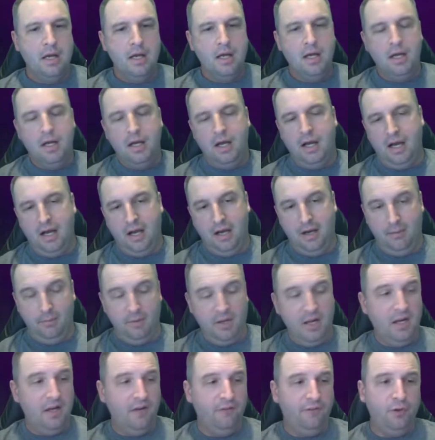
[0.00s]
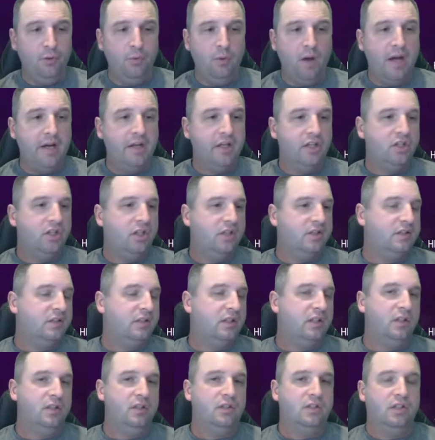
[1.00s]
And if you wanted just
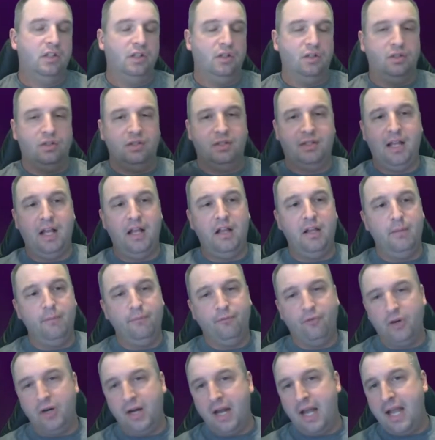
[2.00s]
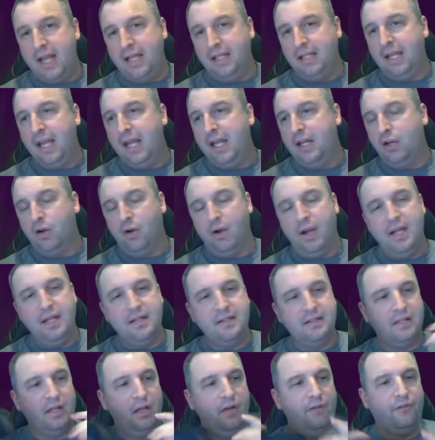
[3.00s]
to sell them for 9K, go ahead and
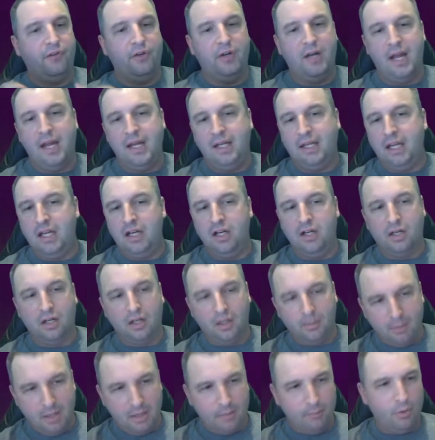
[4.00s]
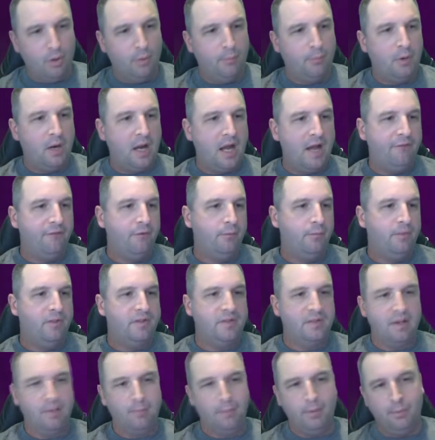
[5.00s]
sell them for 9K. You're going to make more profit, but
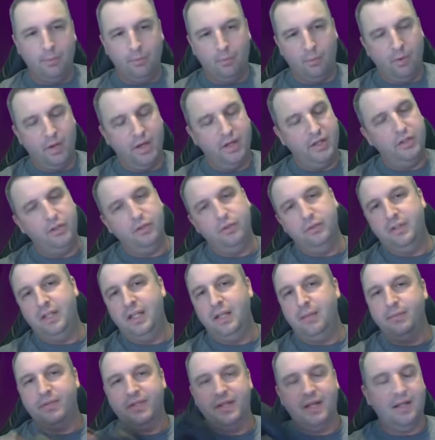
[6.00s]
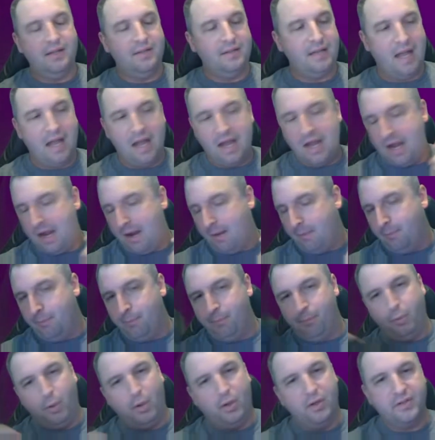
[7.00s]
some people want to do team sets. I'm
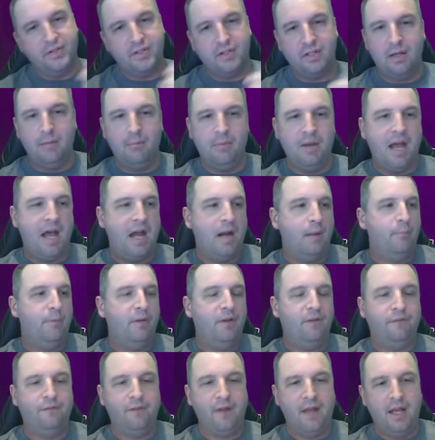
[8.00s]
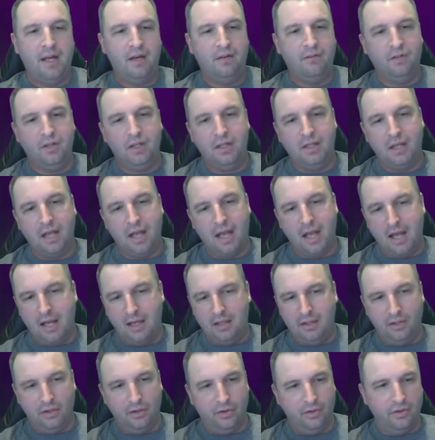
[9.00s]
personally not a big fan of it.
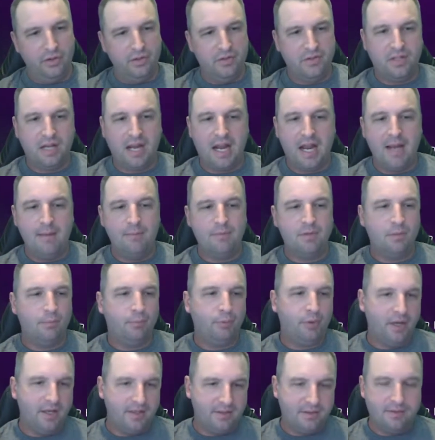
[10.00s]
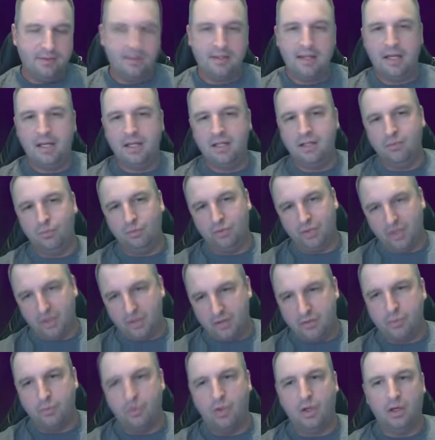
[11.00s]
There's times and places that it
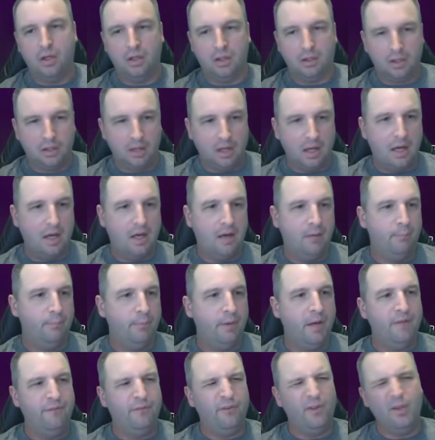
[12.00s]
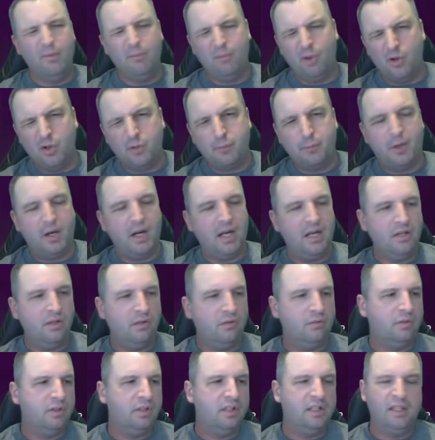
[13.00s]
does work, but for the most part, I
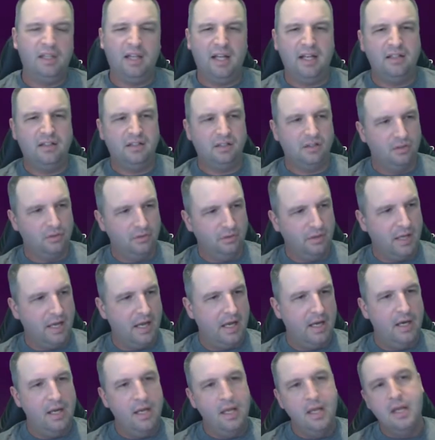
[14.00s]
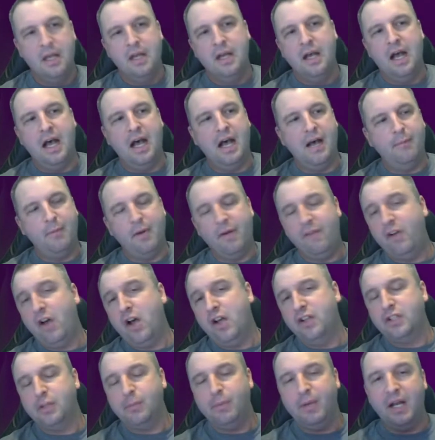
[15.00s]
don't really like to do that. I've
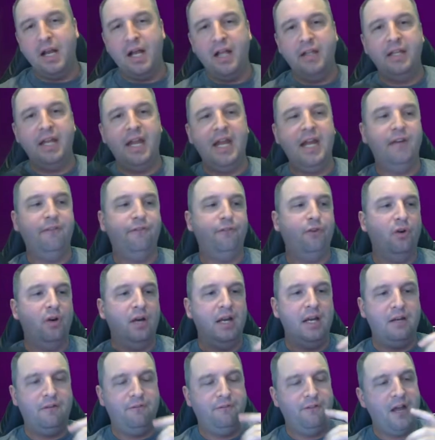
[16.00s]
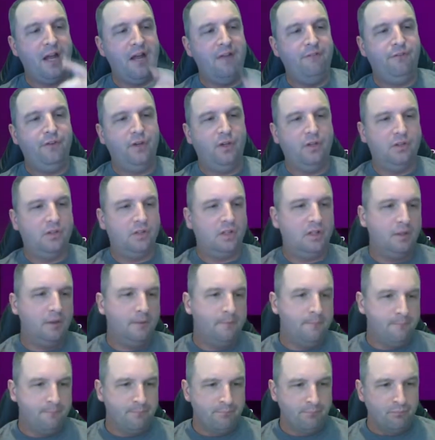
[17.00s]
also been on the 84-85
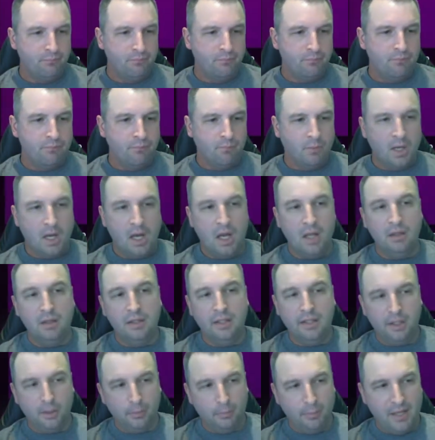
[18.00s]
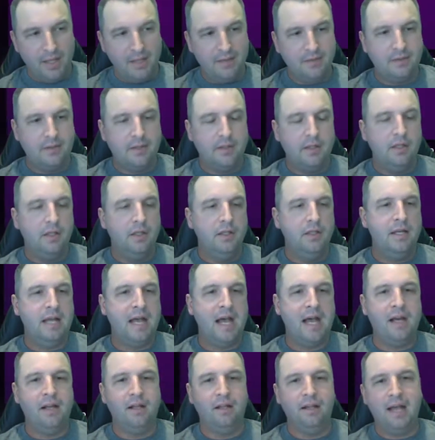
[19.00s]
filter a little bit,
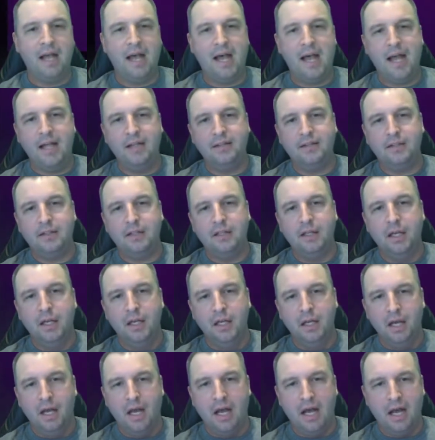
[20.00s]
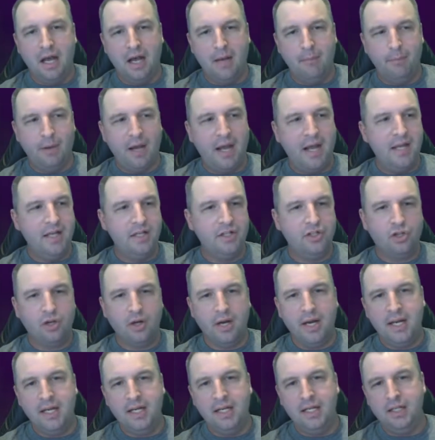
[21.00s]
not a lot. Buying
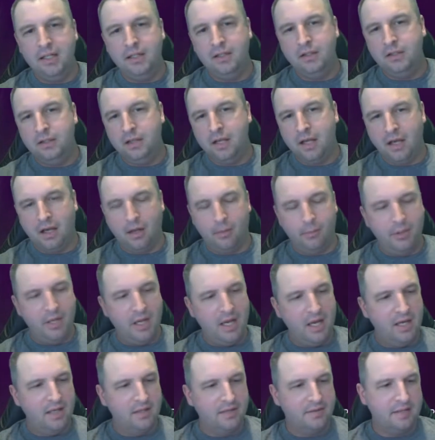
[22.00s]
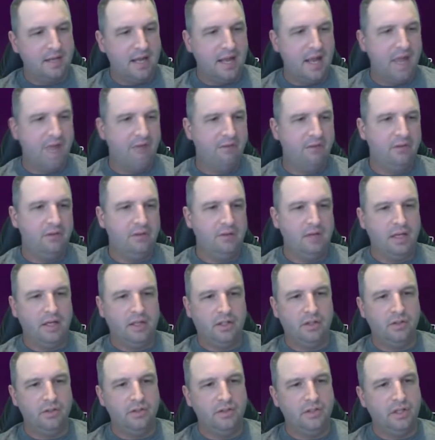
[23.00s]
training, I'll be honest, I
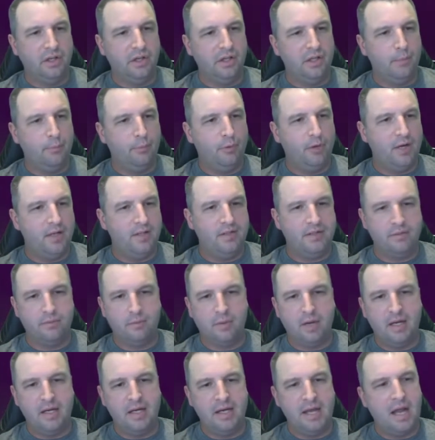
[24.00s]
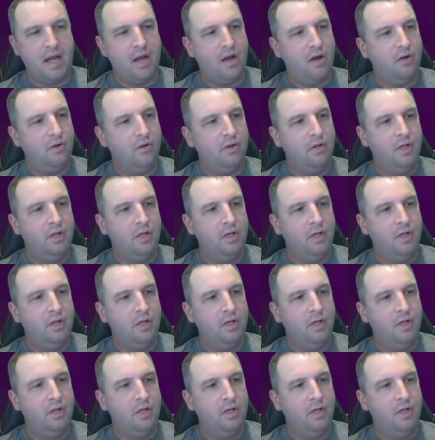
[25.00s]
couldn't tell you the prices right now